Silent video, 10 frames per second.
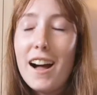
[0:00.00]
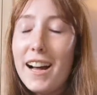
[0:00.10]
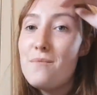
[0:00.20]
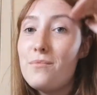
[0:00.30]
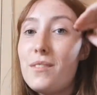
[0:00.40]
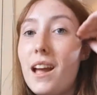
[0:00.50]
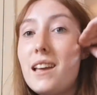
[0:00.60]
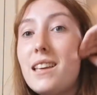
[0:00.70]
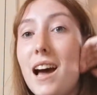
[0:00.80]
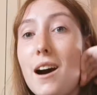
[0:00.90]

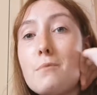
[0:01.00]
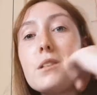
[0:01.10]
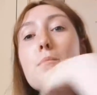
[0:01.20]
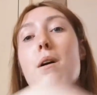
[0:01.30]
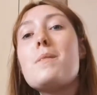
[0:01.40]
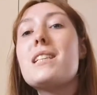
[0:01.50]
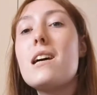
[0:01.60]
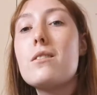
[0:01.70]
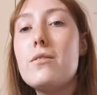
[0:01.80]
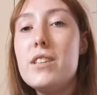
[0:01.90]
Yeah, I'm going to put up a
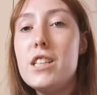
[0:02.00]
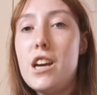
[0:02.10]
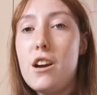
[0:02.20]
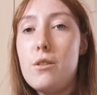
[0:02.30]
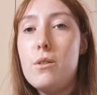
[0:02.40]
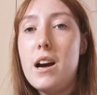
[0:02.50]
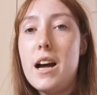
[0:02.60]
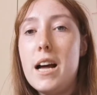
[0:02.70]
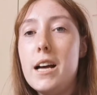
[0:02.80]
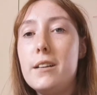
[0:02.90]
sales video
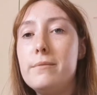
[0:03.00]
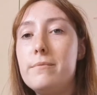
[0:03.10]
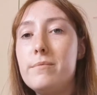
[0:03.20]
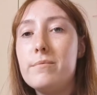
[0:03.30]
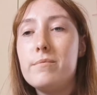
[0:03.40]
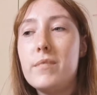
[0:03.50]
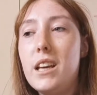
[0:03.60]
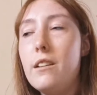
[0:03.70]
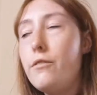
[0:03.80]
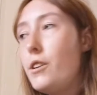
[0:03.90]
in
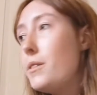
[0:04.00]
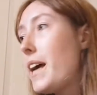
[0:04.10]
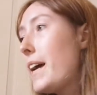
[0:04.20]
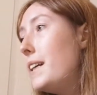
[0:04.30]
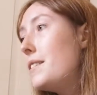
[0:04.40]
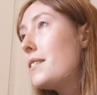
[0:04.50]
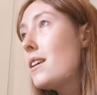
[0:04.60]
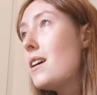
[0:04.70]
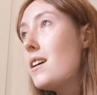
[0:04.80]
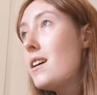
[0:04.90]
a few
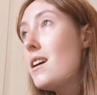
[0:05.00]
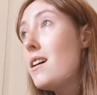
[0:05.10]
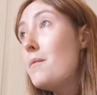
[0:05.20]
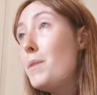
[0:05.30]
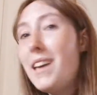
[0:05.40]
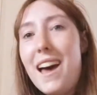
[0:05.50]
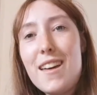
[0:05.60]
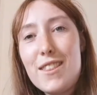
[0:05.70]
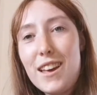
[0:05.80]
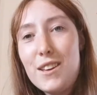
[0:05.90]
days. But yeah,
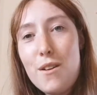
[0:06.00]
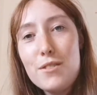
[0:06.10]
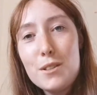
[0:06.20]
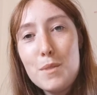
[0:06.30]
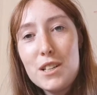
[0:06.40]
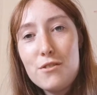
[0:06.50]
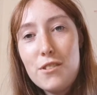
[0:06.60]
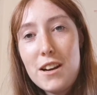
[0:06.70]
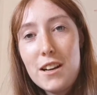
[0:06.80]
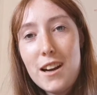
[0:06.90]
thank you ever so much
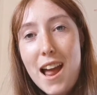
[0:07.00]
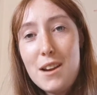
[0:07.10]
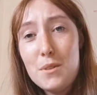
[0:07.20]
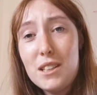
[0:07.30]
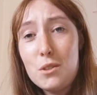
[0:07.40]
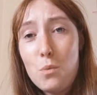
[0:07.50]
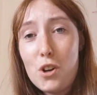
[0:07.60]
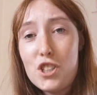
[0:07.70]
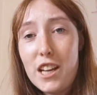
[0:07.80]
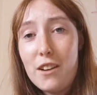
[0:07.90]
for anyone that's
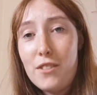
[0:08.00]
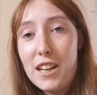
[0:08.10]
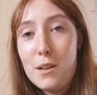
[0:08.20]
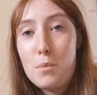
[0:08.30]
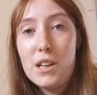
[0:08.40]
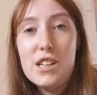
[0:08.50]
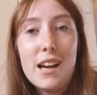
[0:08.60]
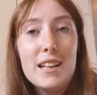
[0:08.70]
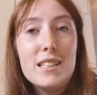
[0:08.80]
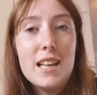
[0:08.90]
watched it. Really
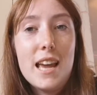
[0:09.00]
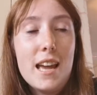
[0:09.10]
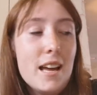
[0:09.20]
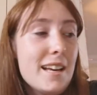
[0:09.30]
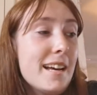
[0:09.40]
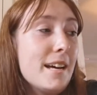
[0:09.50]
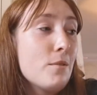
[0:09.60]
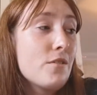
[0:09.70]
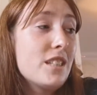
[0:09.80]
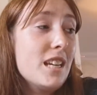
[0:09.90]
appreciate it.
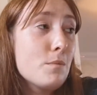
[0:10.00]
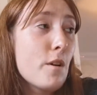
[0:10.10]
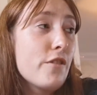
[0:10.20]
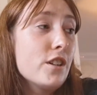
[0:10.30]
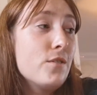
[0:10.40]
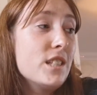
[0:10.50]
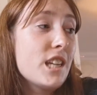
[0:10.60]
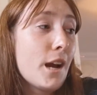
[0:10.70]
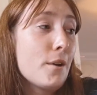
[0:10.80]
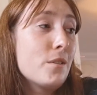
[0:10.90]
Obviously, it is my first
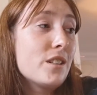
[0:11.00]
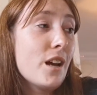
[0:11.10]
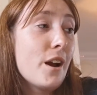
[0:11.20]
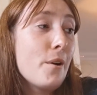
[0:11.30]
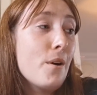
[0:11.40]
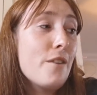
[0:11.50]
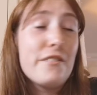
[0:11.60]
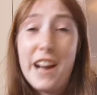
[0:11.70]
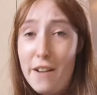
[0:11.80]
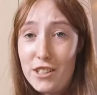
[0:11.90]
video, so
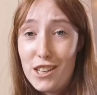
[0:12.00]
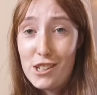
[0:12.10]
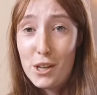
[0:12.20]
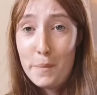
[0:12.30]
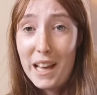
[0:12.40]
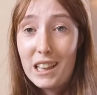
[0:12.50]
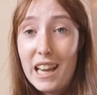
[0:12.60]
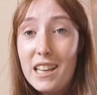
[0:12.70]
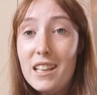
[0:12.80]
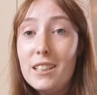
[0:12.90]
hopefully I haven't done too
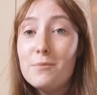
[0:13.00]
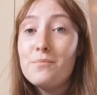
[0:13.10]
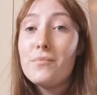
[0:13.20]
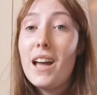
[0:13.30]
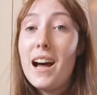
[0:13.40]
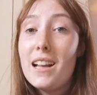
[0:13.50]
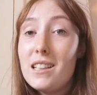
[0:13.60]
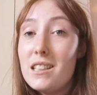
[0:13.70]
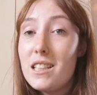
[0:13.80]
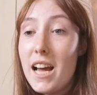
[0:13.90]
badly.
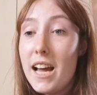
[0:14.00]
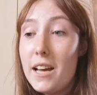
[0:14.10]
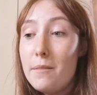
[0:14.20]
And